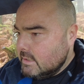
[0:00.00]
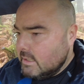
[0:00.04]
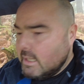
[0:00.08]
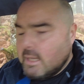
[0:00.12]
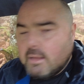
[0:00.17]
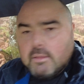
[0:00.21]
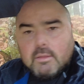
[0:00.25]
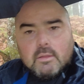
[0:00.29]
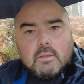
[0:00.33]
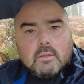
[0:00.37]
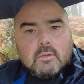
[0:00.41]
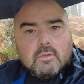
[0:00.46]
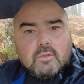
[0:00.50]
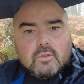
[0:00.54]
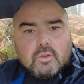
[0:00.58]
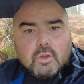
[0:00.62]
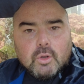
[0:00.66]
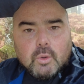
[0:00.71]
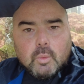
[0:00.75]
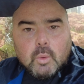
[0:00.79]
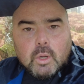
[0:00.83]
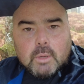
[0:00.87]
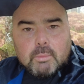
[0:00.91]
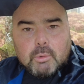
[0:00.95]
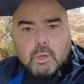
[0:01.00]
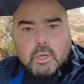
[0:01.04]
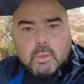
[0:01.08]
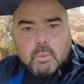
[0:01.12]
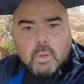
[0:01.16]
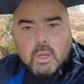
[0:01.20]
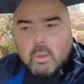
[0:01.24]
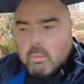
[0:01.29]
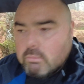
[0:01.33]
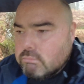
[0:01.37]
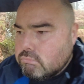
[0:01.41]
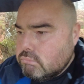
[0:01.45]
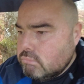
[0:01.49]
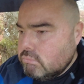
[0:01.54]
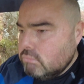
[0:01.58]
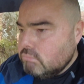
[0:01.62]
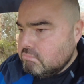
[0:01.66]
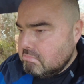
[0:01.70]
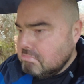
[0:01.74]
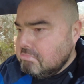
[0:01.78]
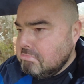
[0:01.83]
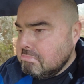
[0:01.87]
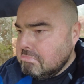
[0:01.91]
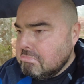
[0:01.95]
yeah, I think this is going to work pretty well.
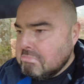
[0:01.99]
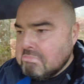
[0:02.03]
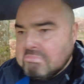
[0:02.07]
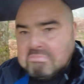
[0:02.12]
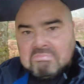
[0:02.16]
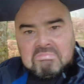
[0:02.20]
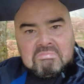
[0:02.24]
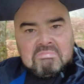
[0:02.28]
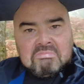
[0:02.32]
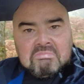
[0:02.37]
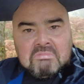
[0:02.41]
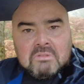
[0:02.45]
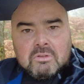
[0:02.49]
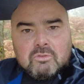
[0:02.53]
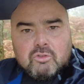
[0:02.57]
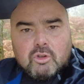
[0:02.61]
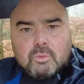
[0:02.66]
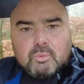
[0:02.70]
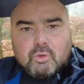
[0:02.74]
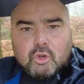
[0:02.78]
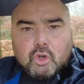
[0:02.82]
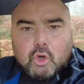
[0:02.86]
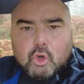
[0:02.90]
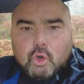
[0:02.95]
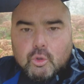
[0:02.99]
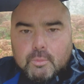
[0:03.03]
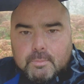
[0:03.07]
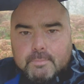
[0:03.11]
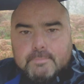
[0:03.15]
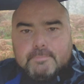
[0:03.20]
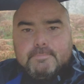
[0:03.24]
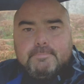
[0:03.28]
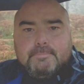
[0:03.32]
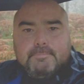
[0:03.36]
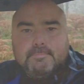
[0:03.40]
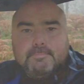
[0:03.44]
Job's a good one.